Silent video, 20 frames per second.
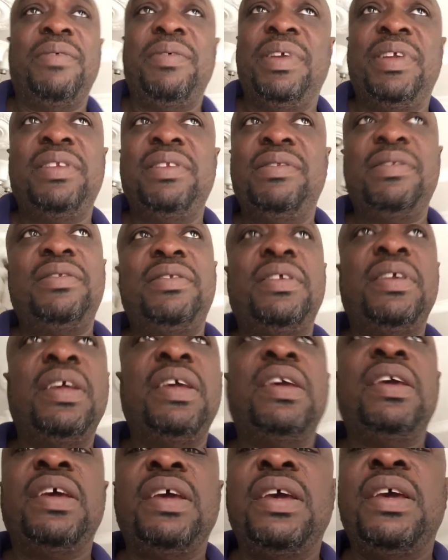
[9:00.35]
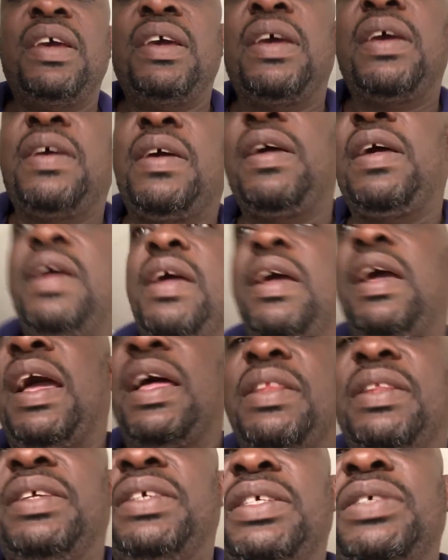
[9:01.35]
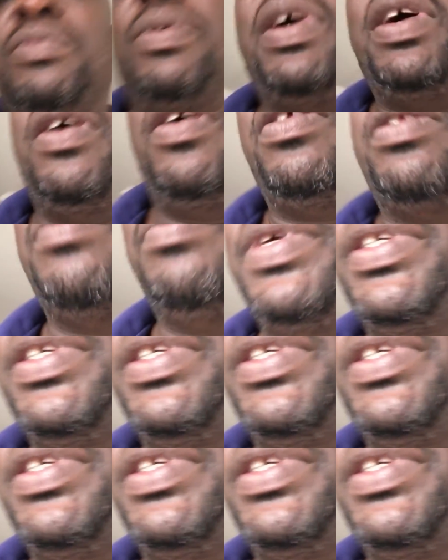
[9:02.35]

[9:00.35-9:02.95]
I mean, and this is where all the